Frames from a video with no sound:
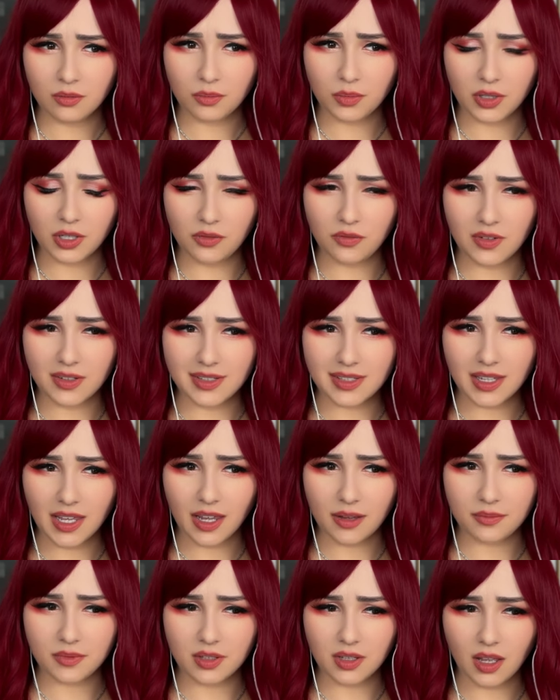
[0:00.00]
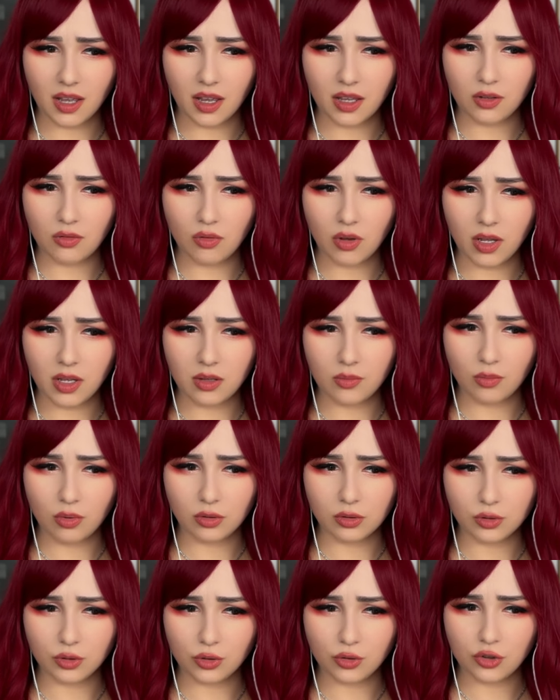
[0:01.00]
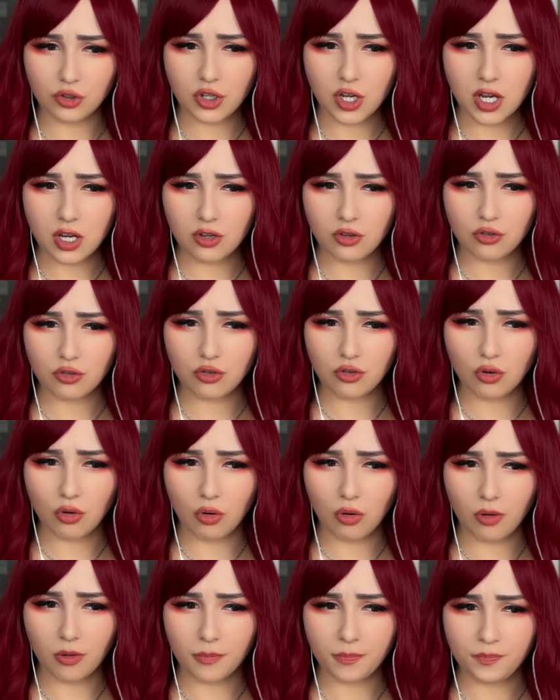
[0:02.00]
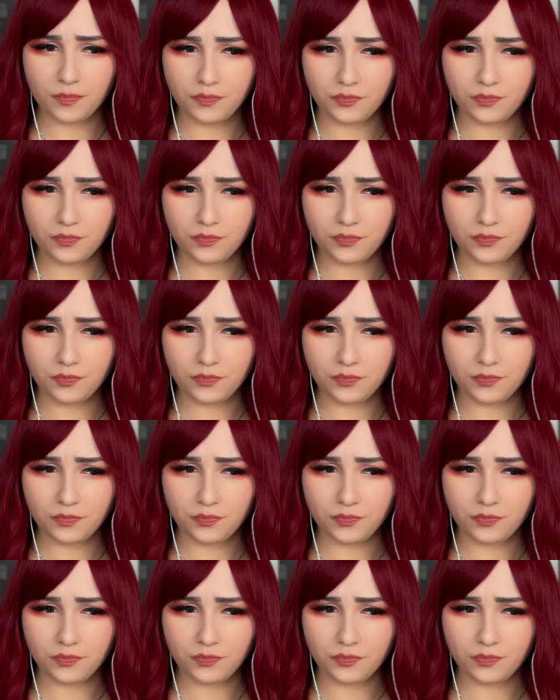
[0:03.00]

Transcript: But if you escape, then are you able to change your